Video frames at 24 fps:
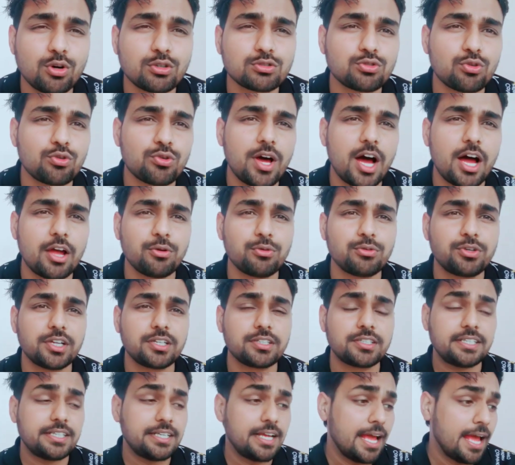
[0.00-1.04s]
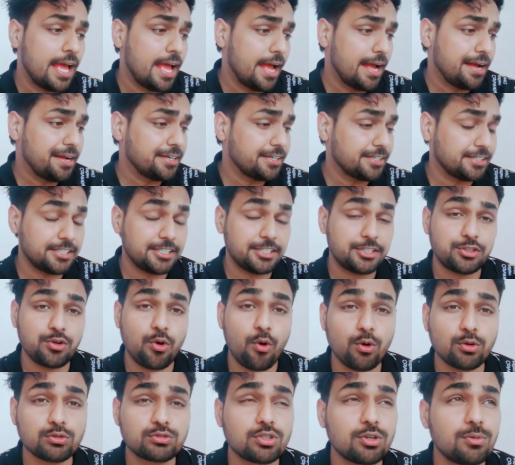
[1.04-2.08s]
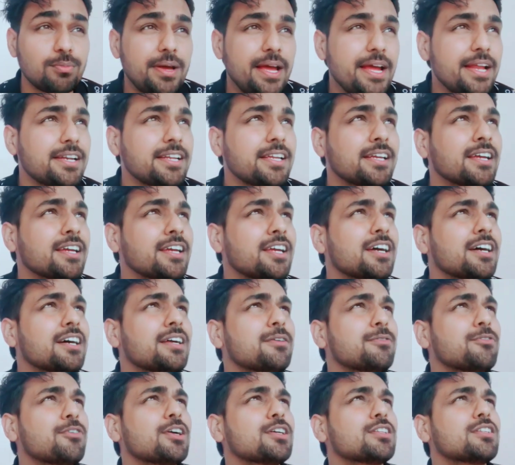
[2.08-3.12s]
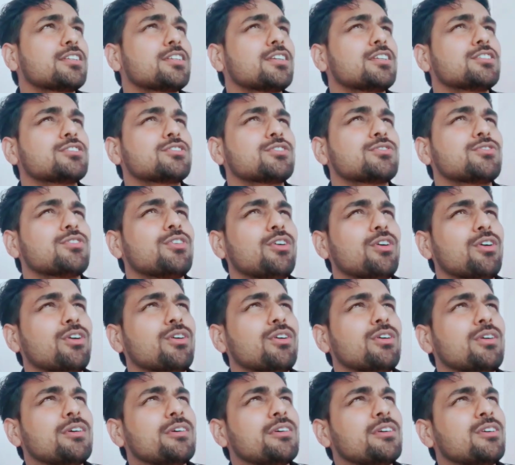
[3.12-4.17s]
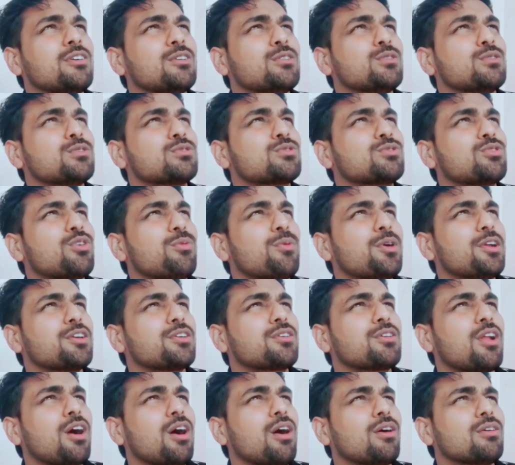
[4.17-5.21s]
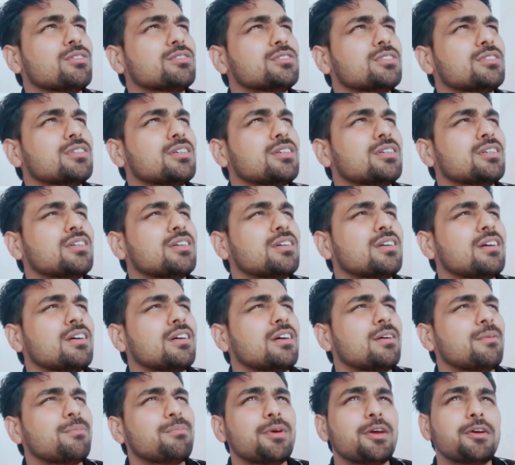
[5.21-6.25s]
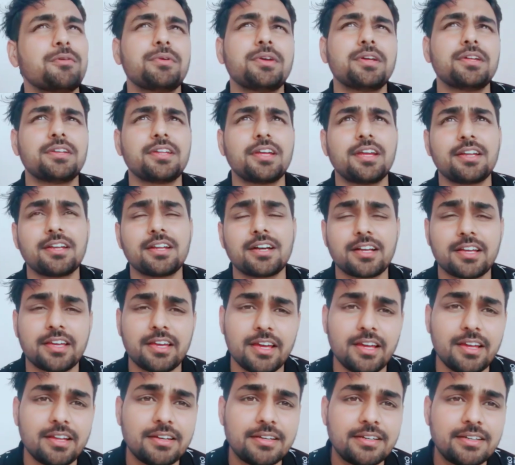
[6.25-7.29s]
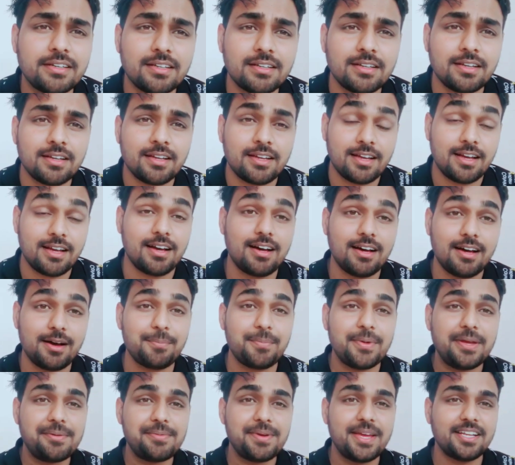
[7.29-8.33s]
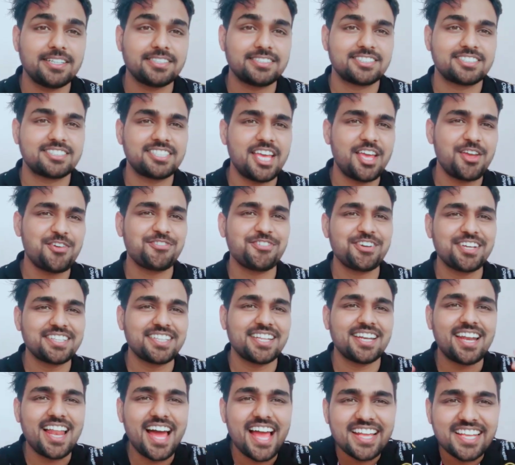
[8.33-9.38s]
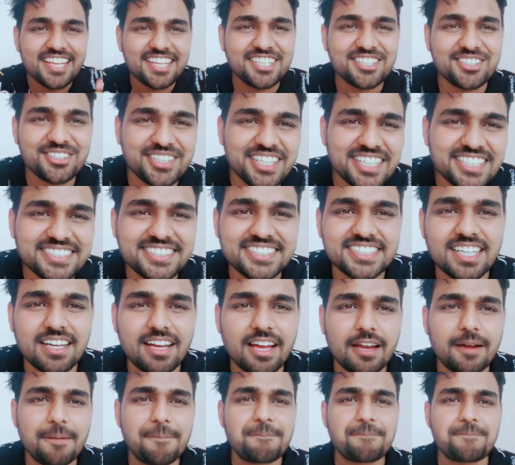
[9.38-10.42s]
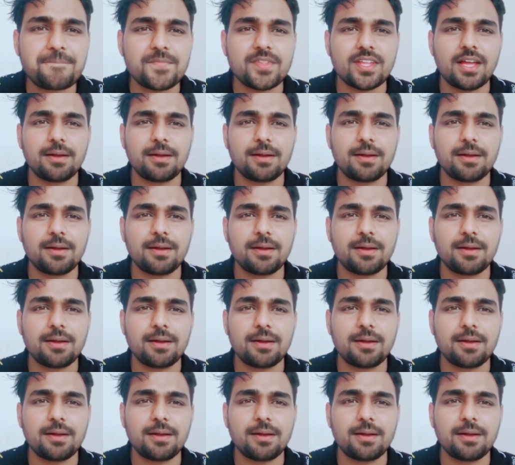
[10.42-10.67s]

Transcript: songs on Ayu Ting Ting, and it awesome. And here weather is, oh, so many clouds, maybe rain again, maybe it's same weather like Indonesia. And